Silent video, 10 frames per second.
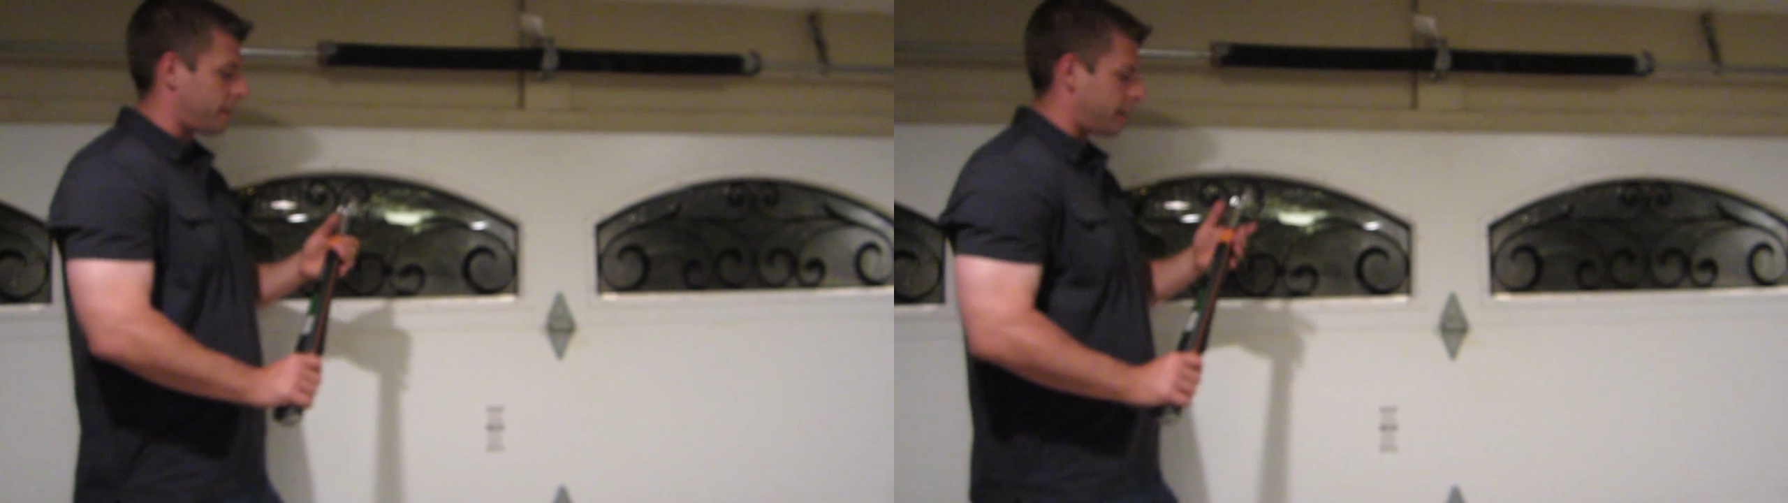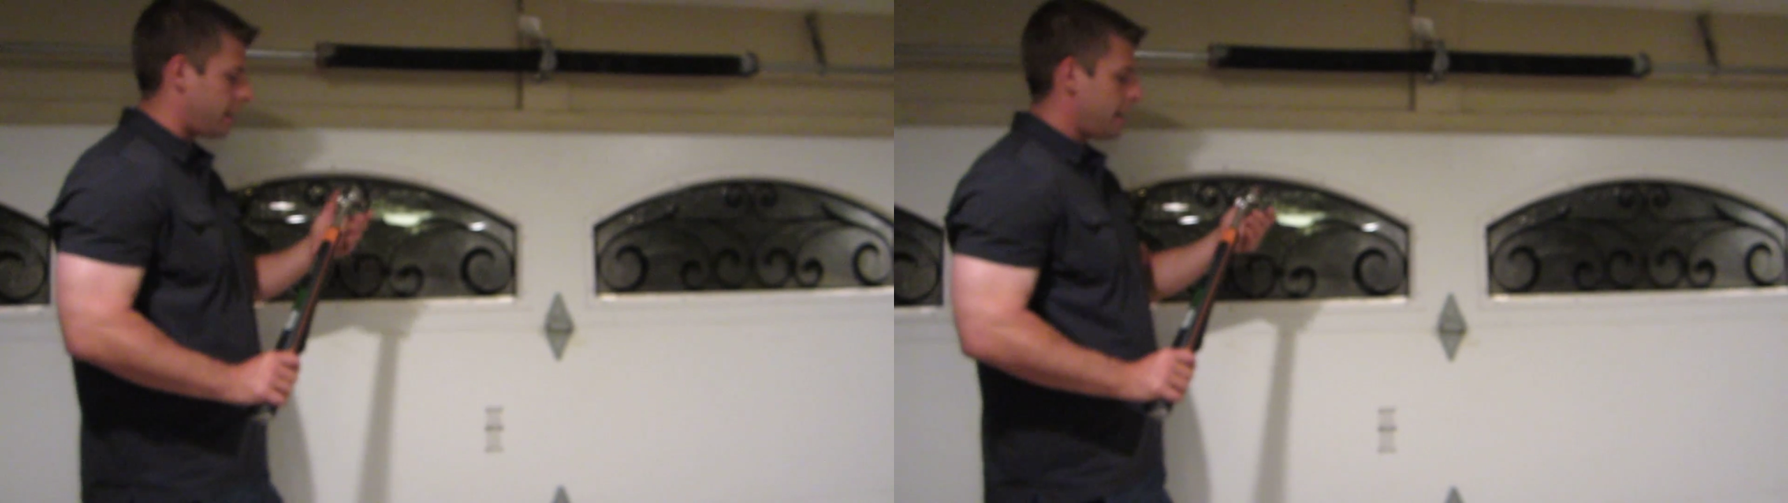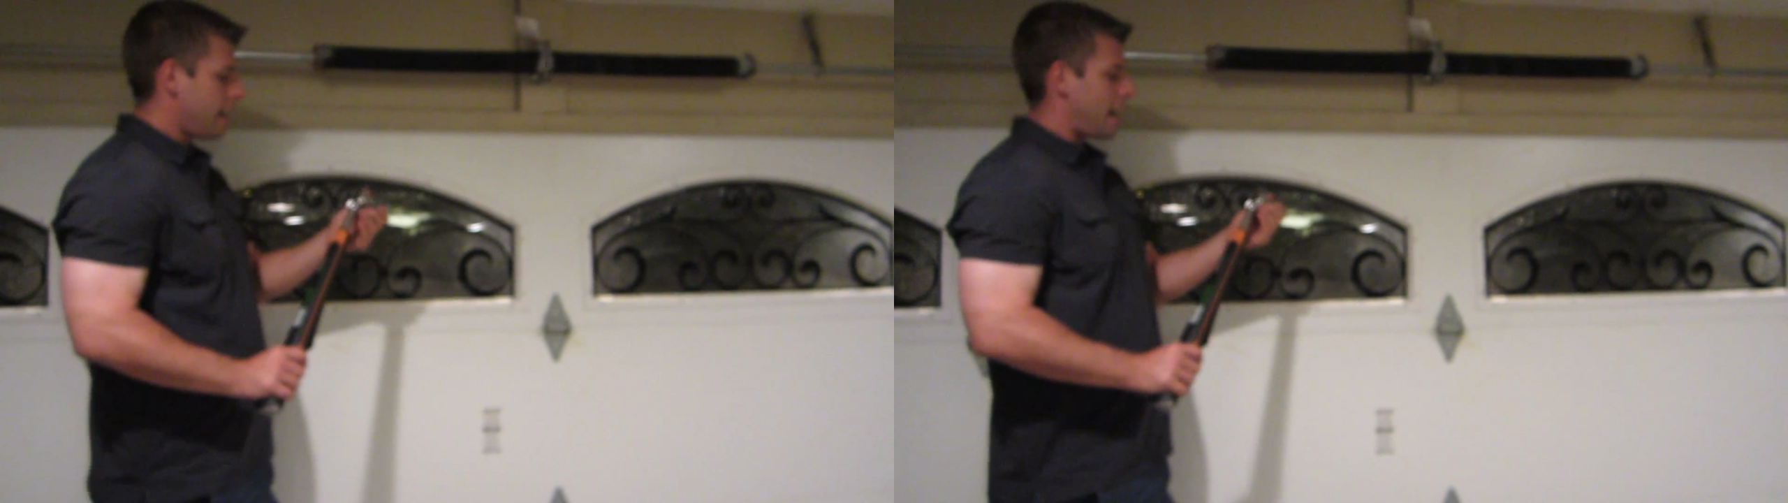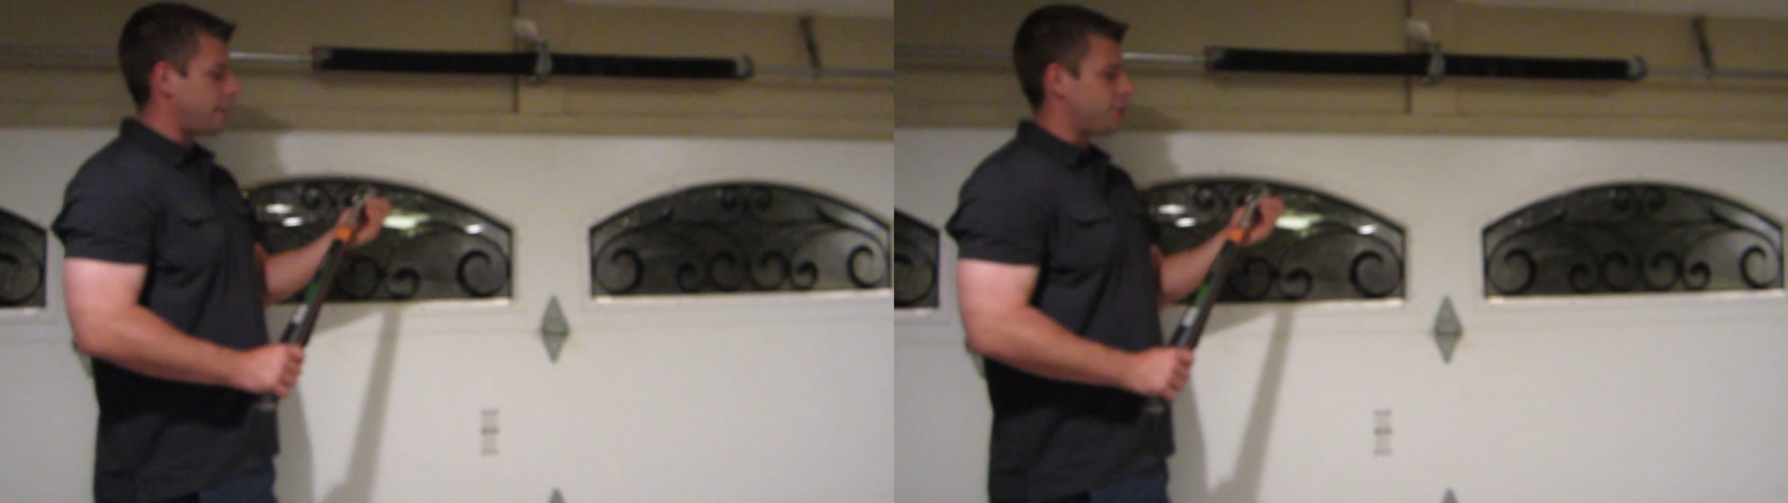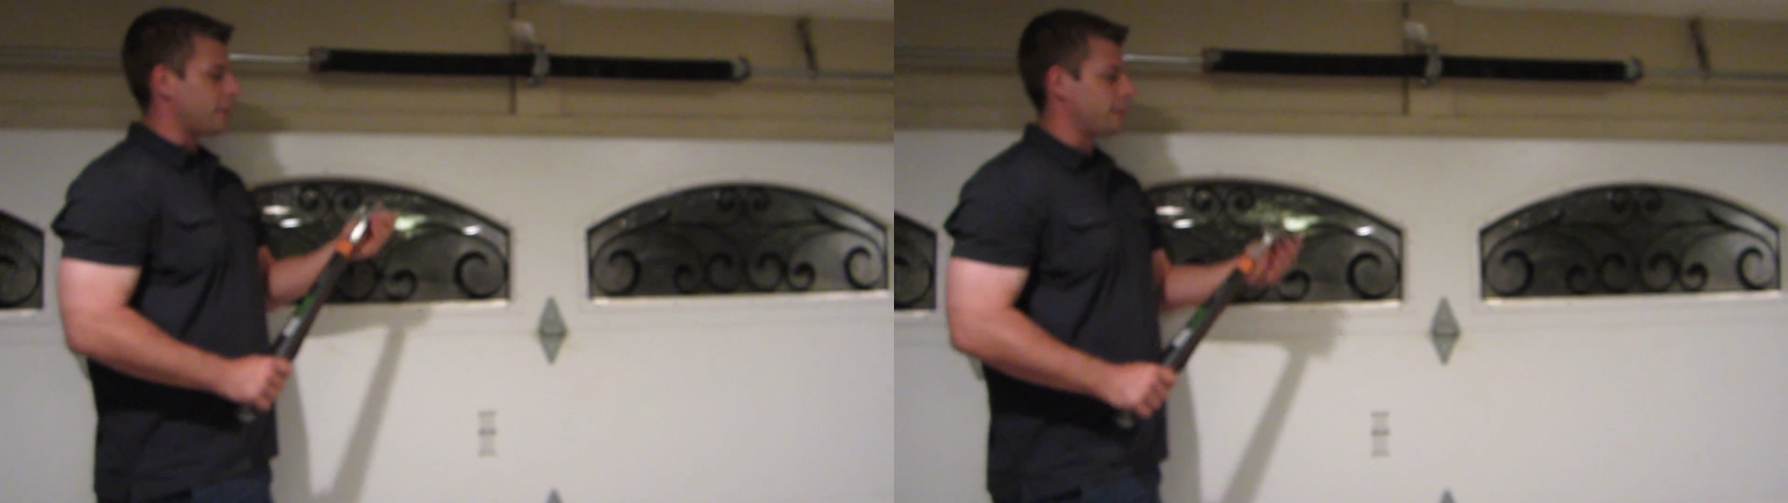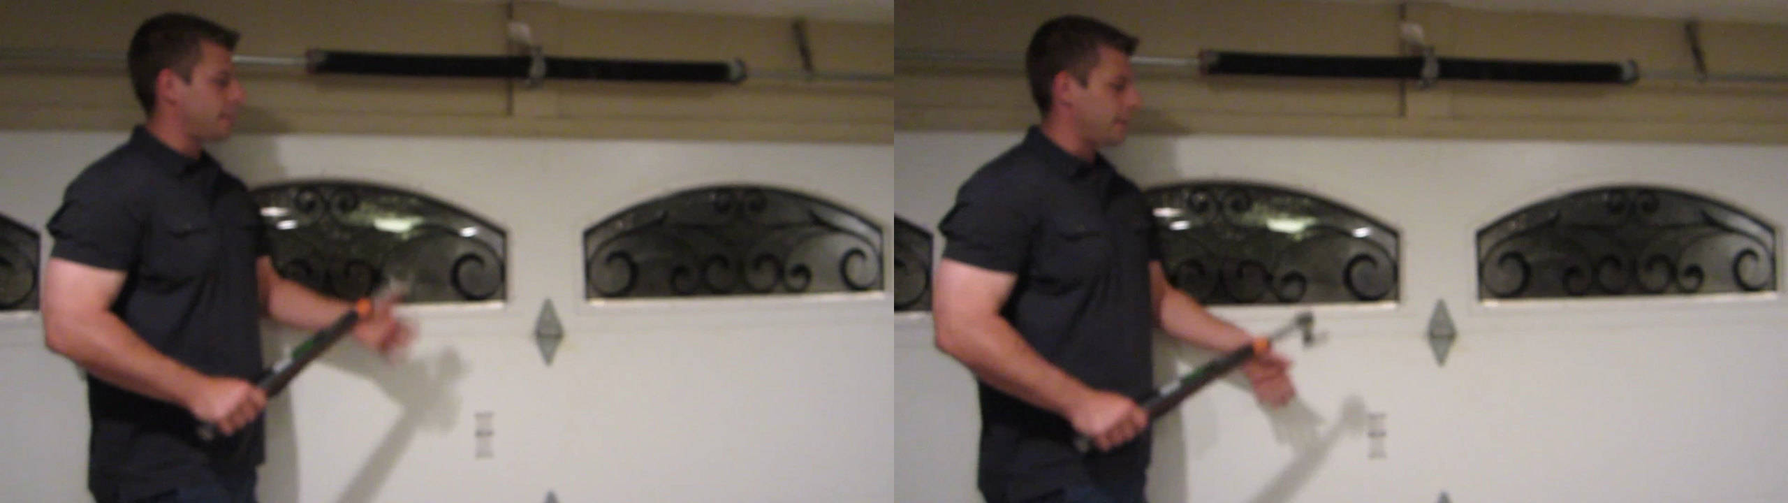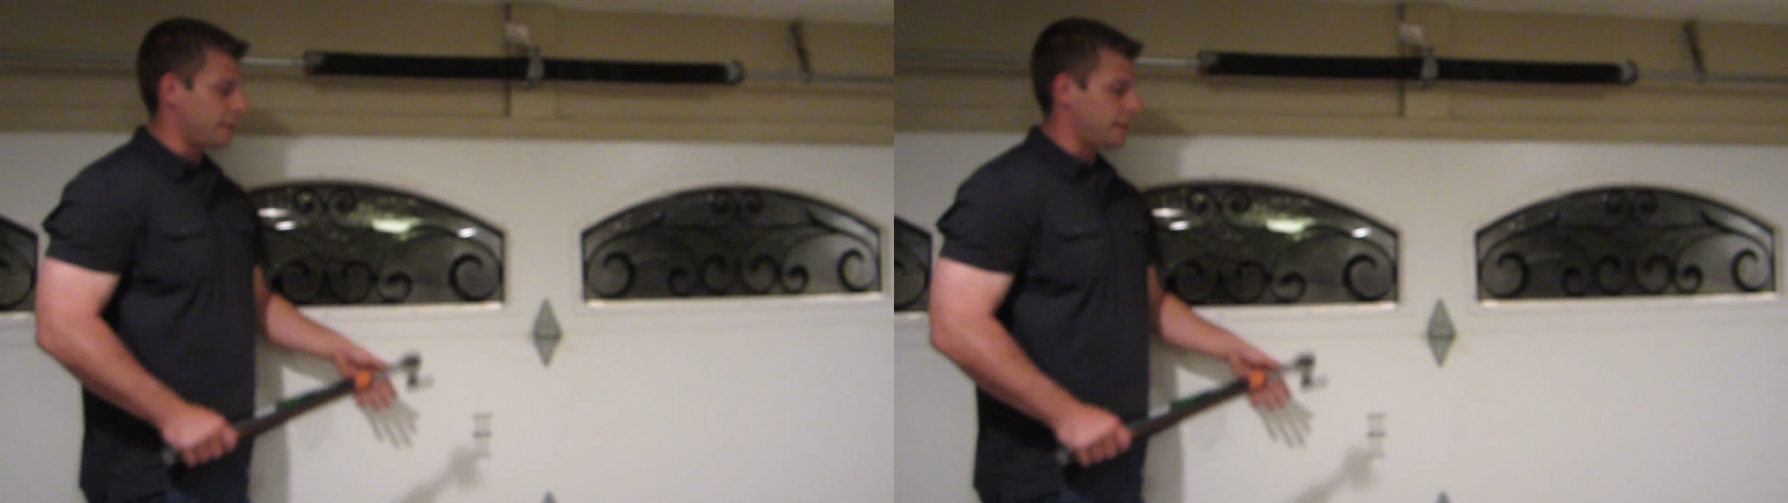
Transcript: But as you can see,